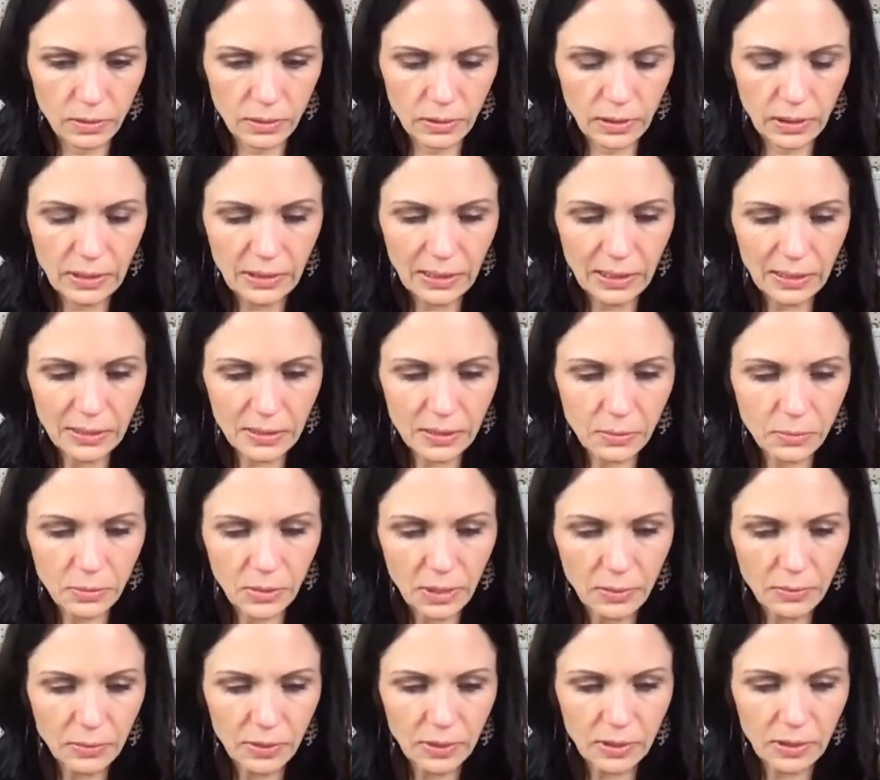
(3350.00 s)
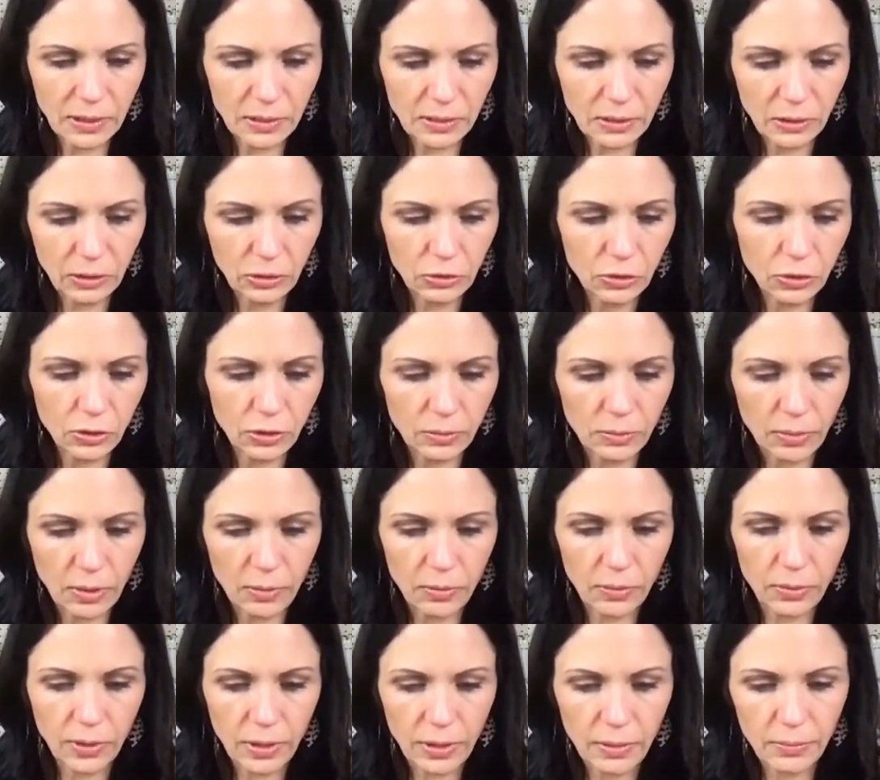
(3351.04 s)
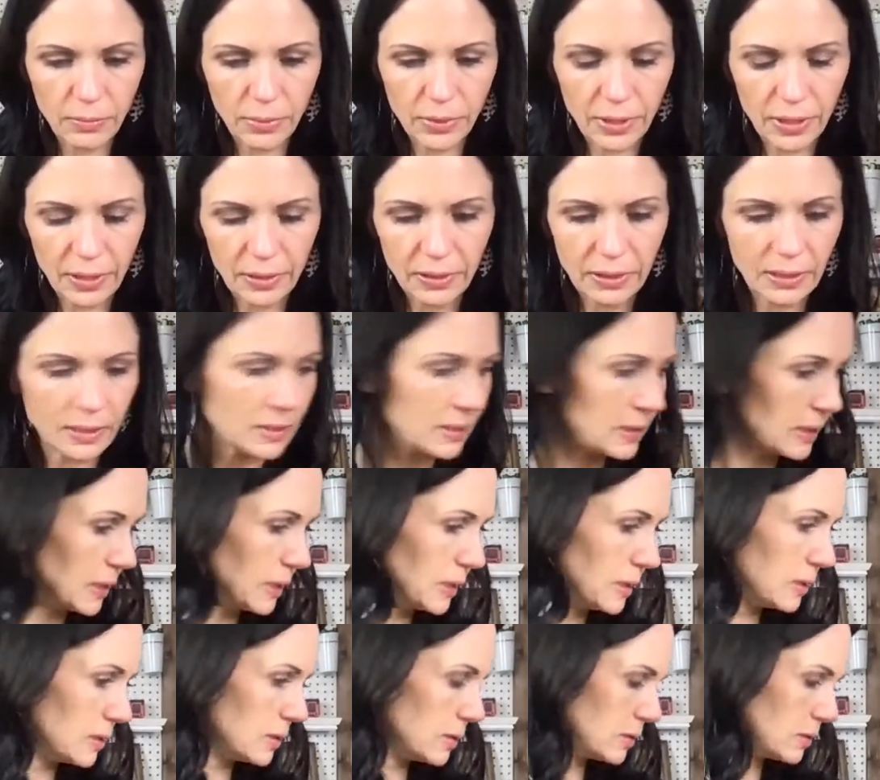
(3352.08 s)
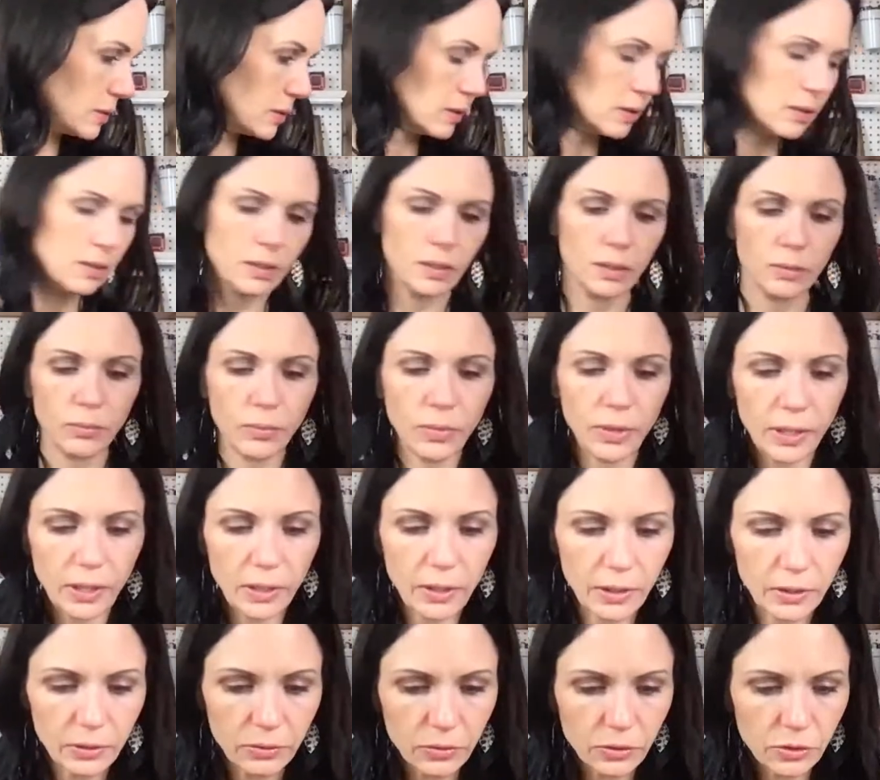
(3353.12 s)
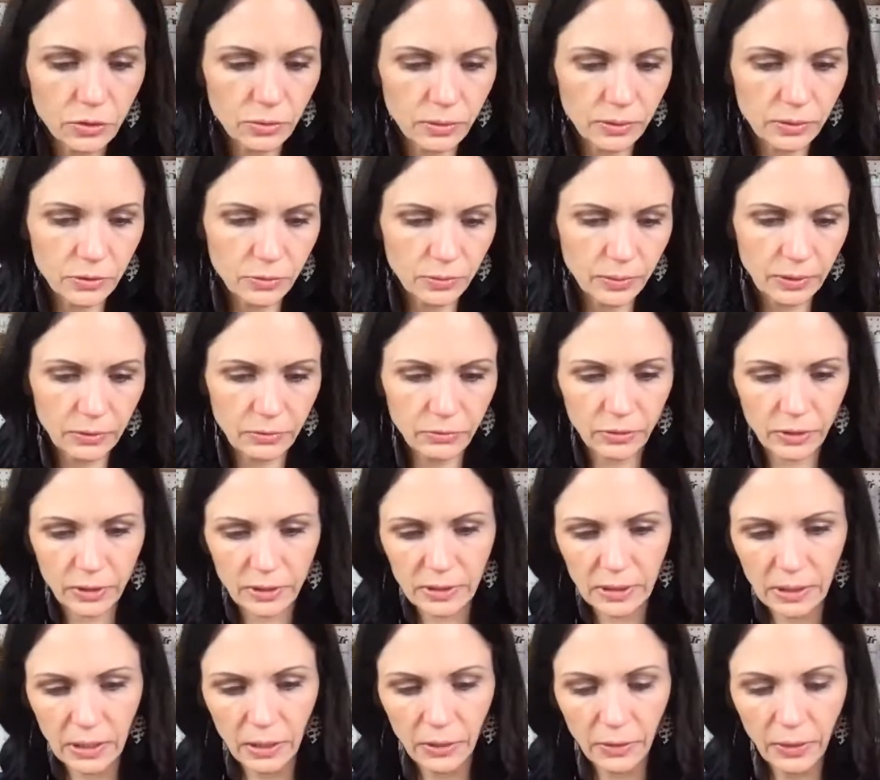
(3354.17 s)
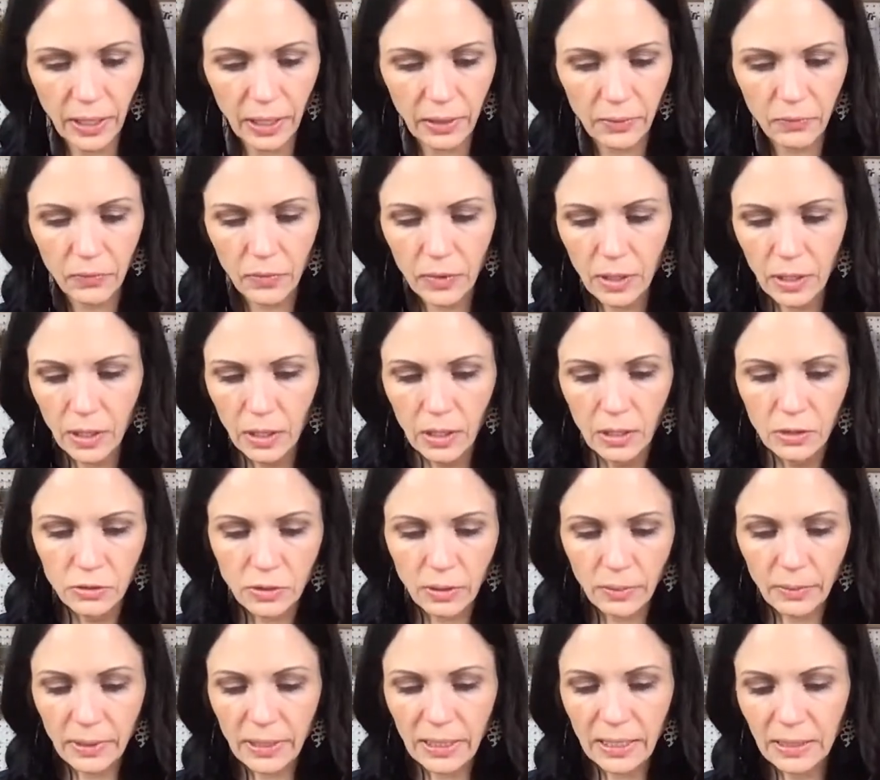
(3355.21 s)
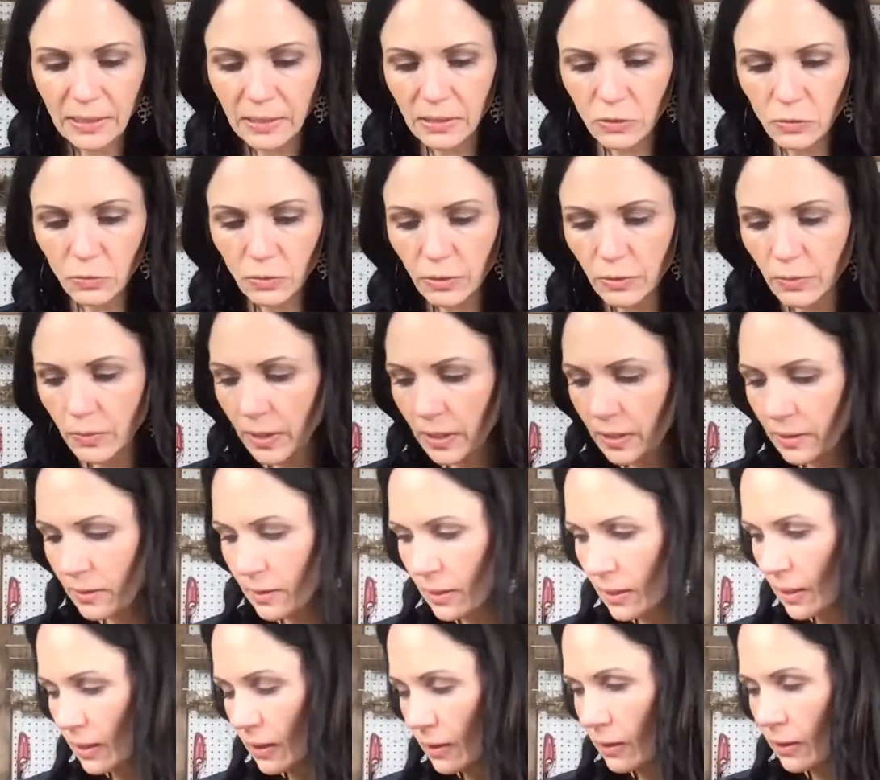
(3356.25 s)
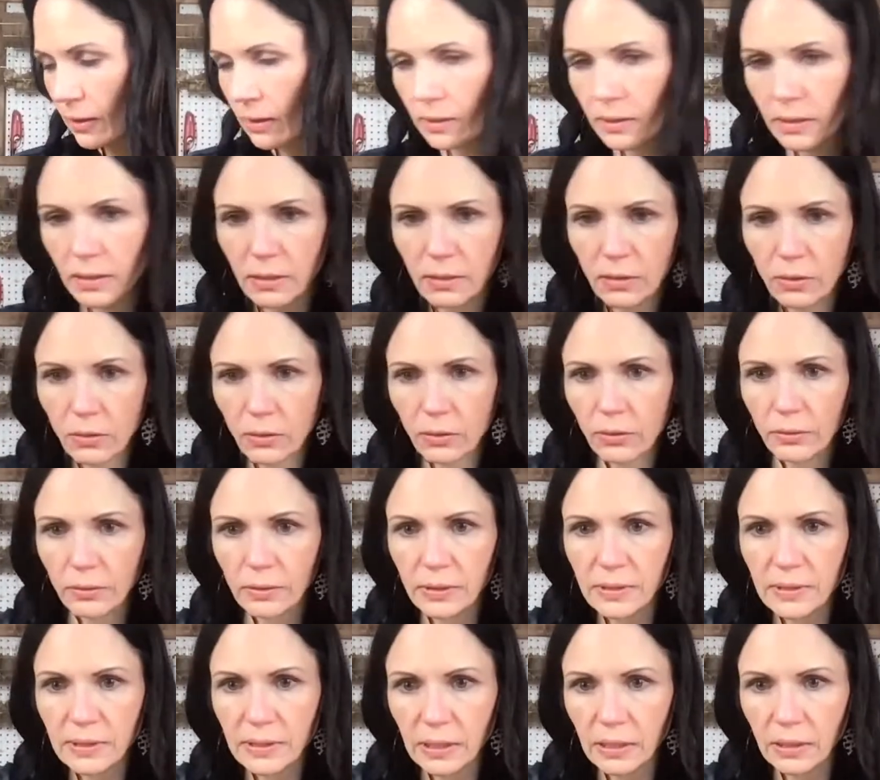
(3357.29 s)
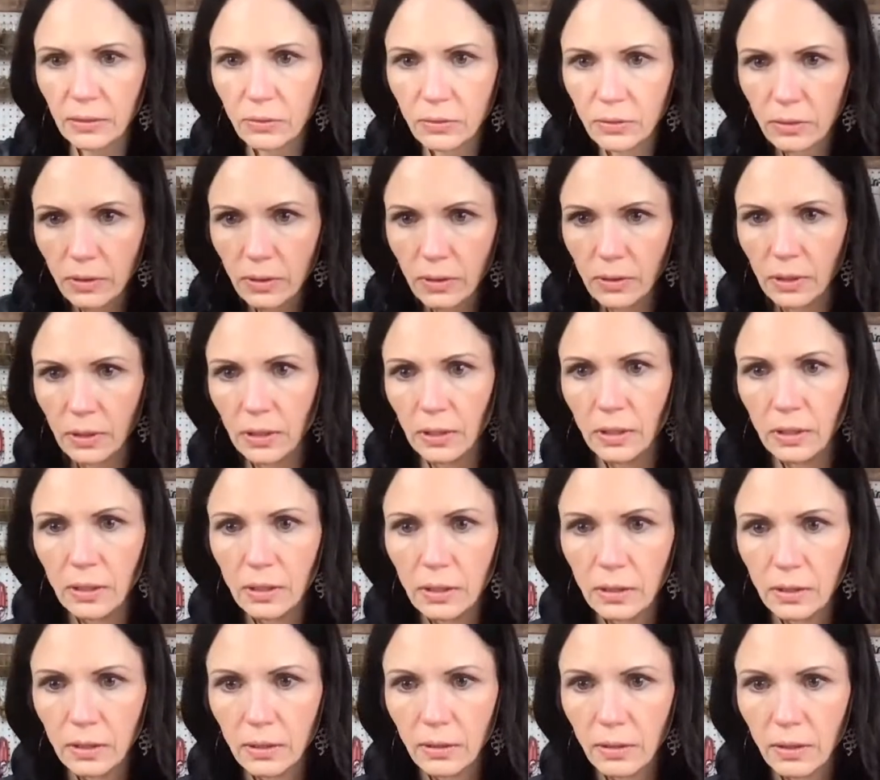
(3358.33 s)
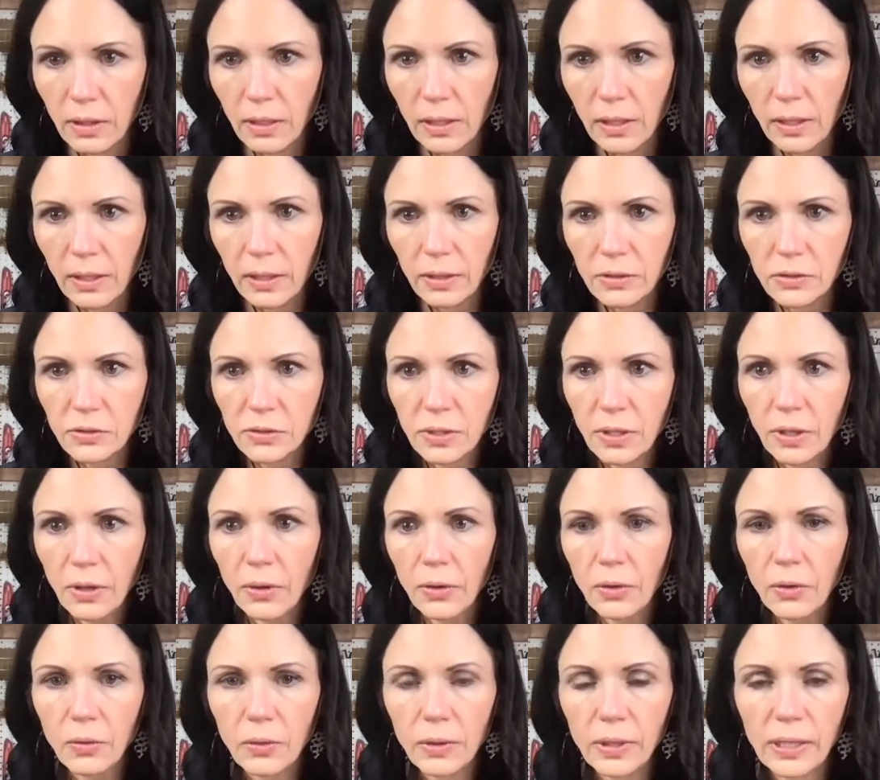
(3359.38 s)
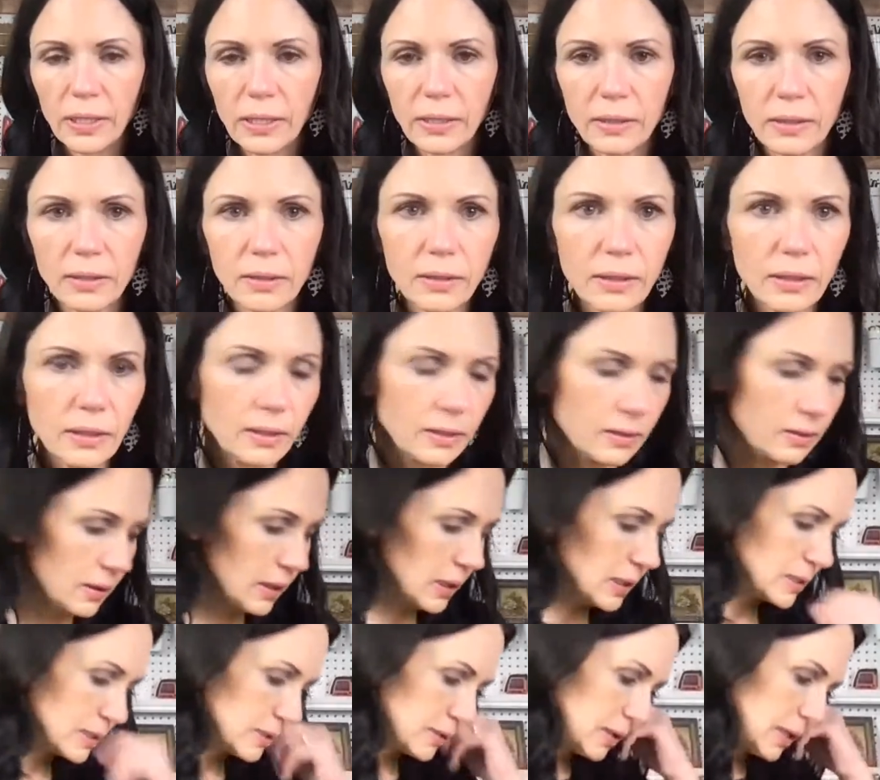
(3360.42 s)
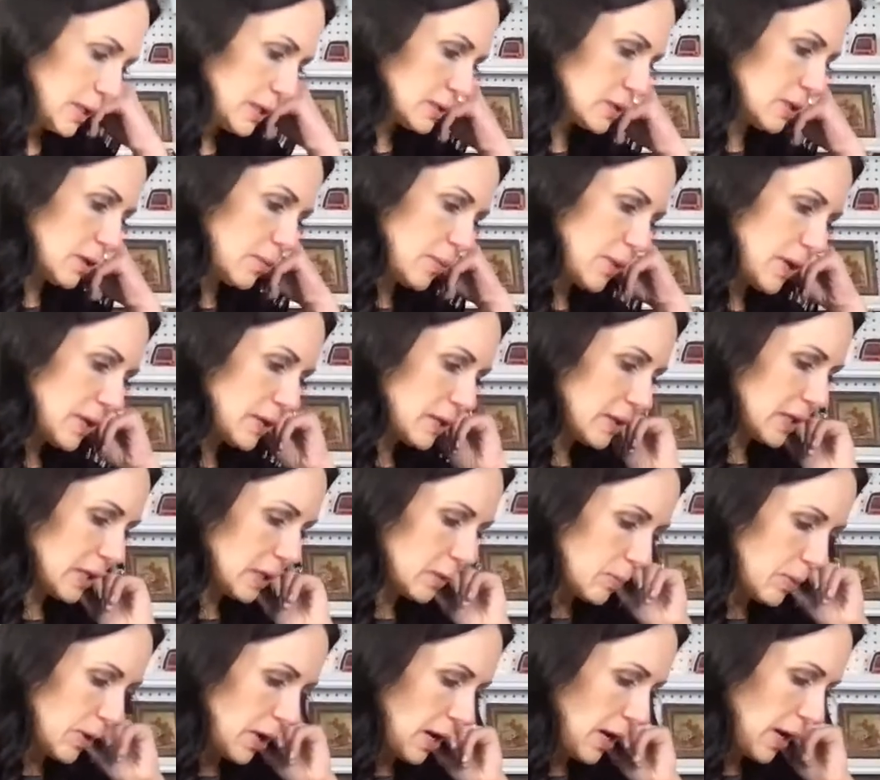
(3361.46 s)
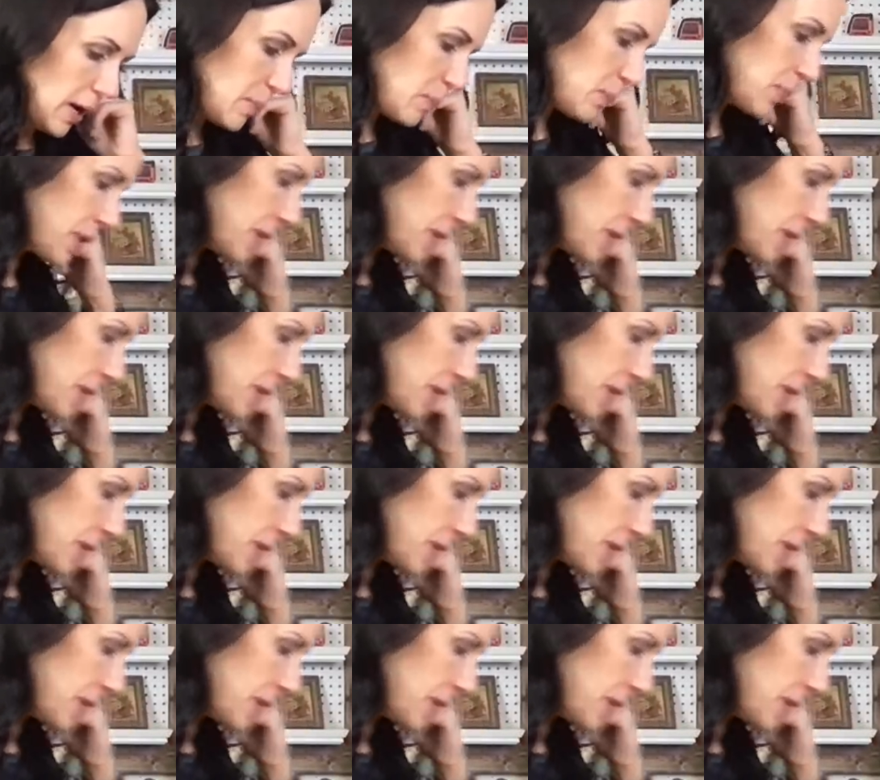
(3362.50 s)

it does sometimes it doesn't usually bubble up but it did my iron's still on so we can fix it okay so i'm going to hit this with my thing and then i'll let's see so it's linked on my link pop